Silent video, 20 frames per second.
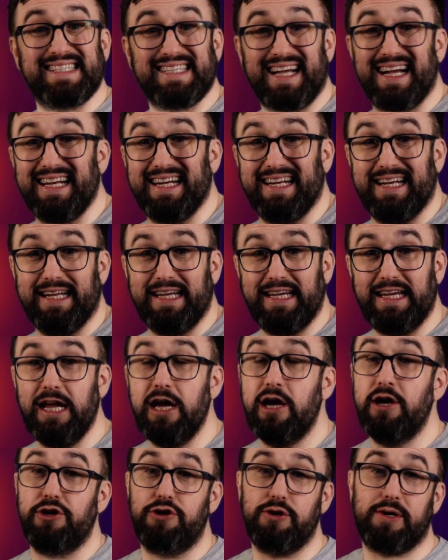silently,
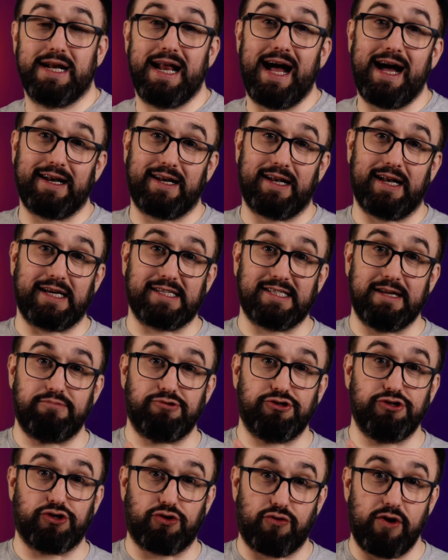you can handle
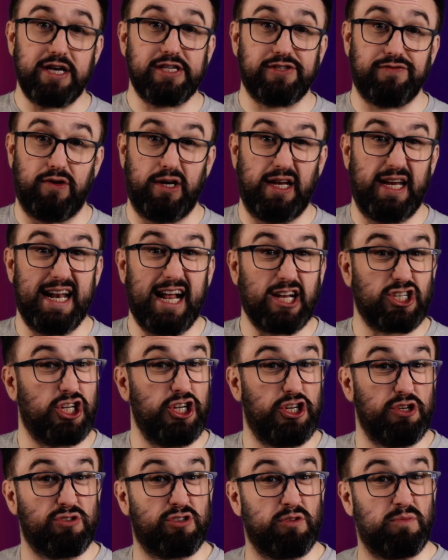exceptions gracefully and
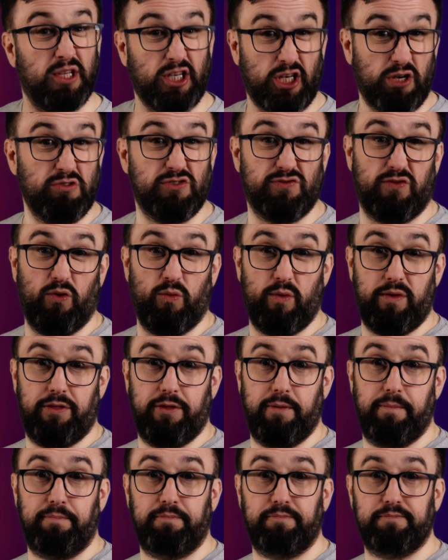actually do something useful with
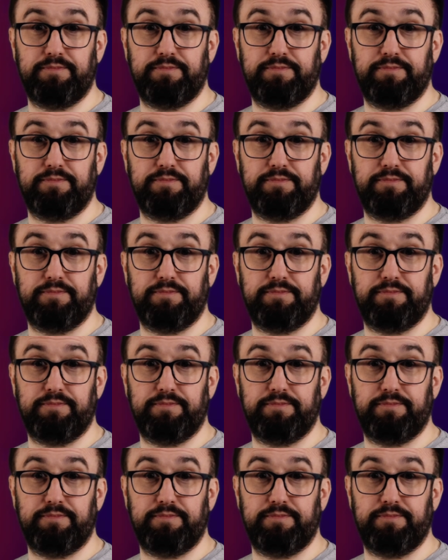them.